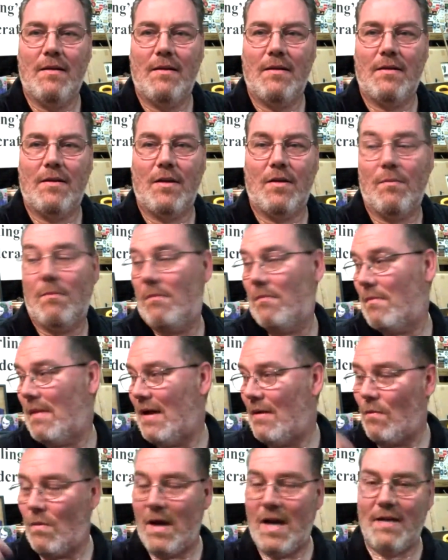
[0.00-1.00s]
You know,
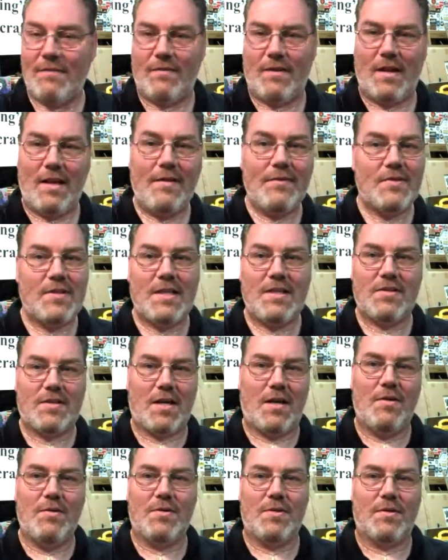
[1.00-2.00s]
my wife loves these
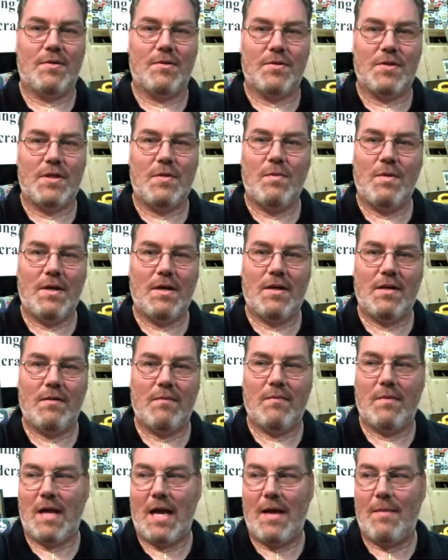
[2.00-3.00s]
coasters.
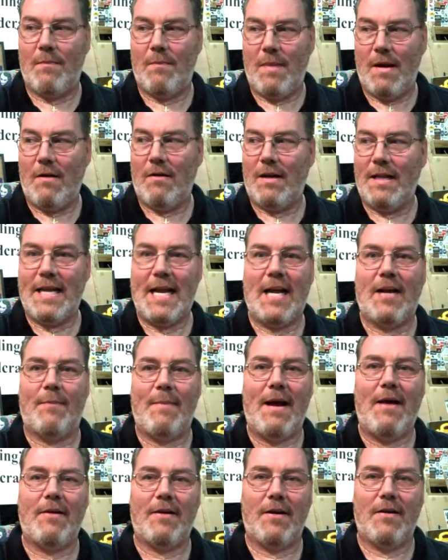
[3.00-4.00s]
I barely got them
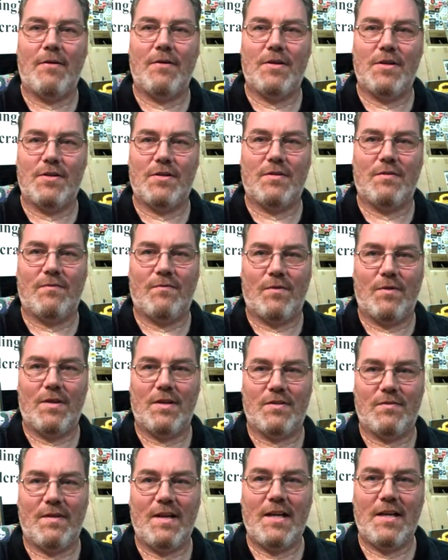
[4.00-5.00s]
out here just for
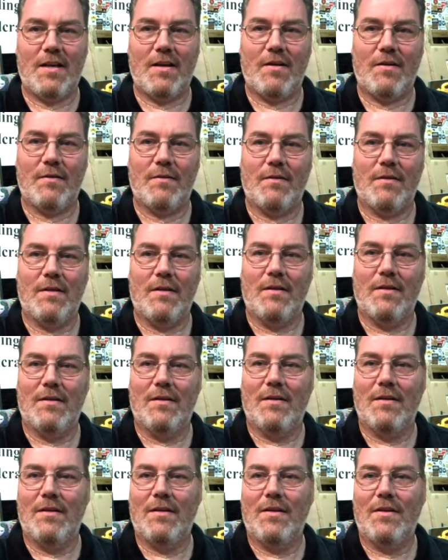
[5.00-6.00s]
this video.
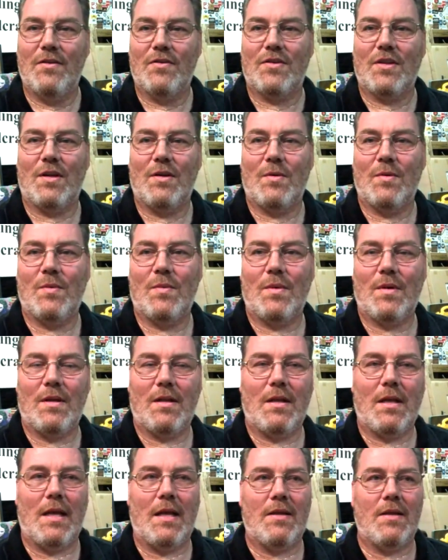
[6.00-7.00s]
So
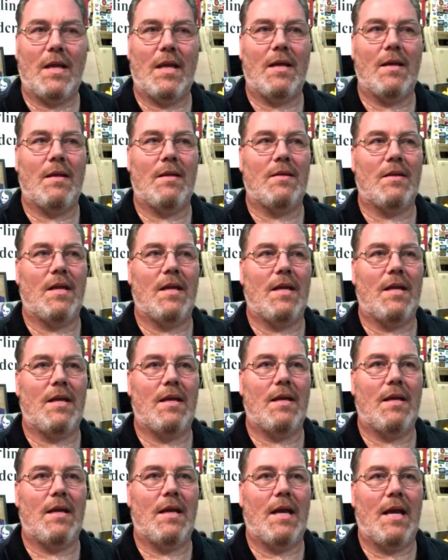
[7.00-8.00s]
and
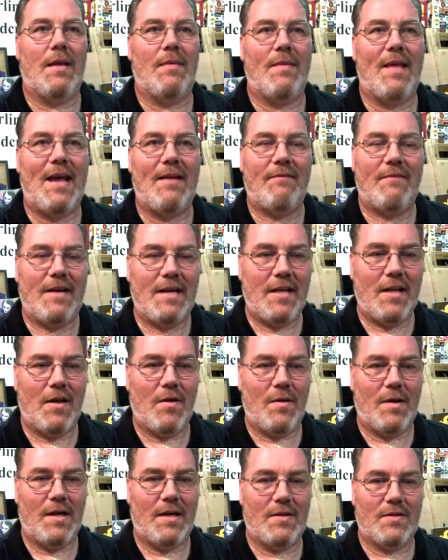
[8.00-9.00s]
that
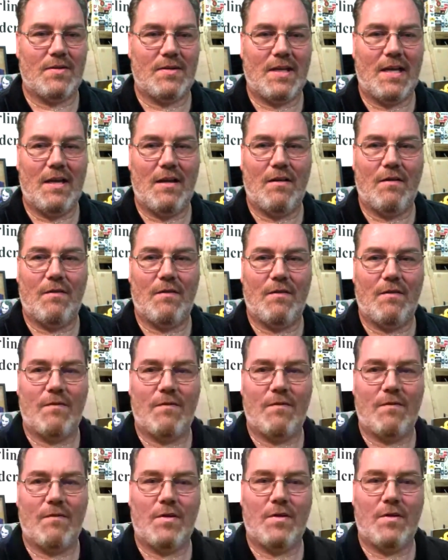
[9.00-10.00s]
video in itself, you
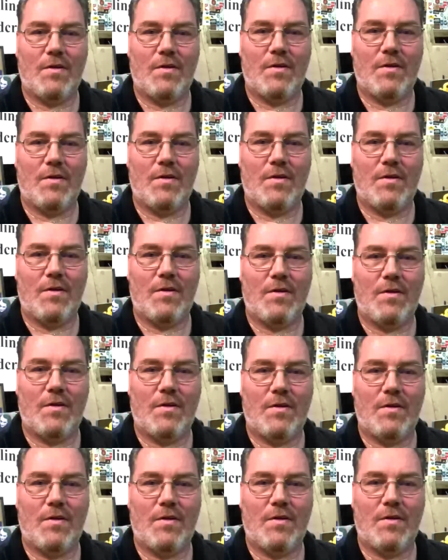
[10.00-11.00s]
know, help inspire
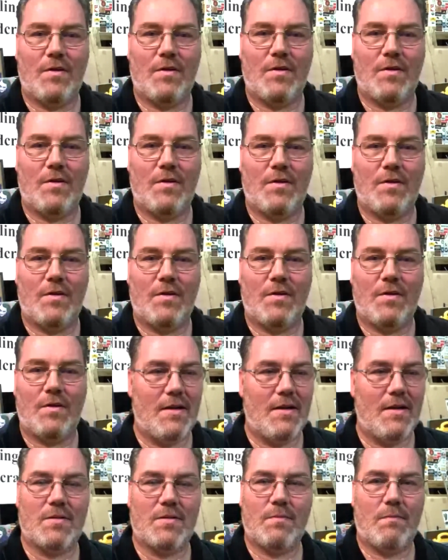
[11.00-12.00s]
JP. That
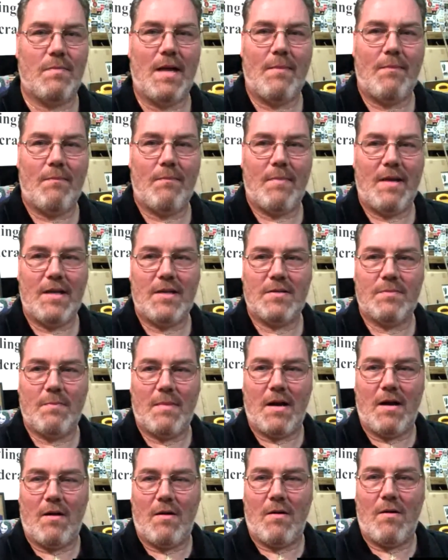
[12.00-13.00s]
makes
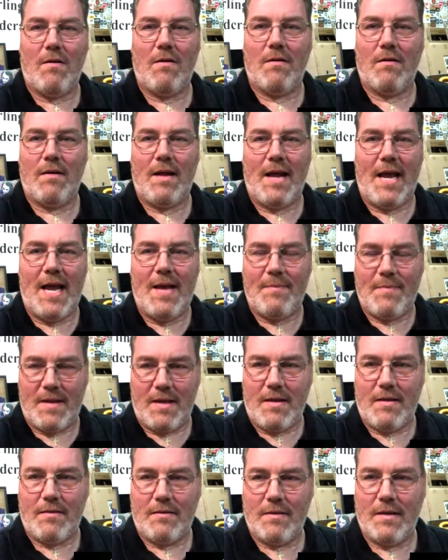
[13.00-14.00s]
my heart happy.
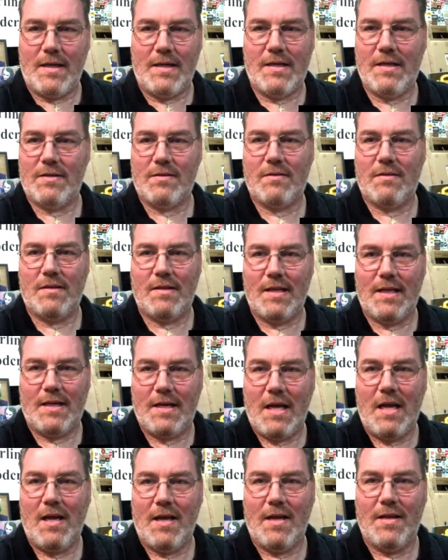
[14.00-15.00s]
It
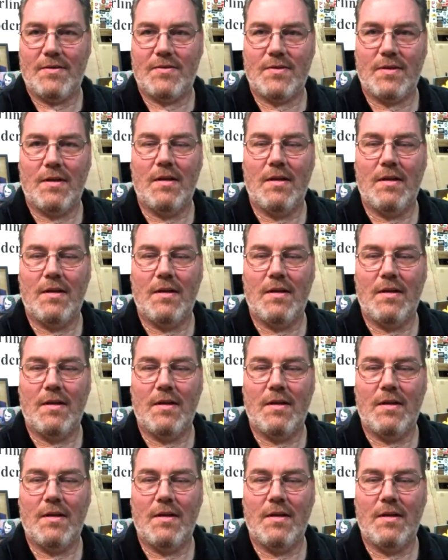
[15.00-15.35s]
does.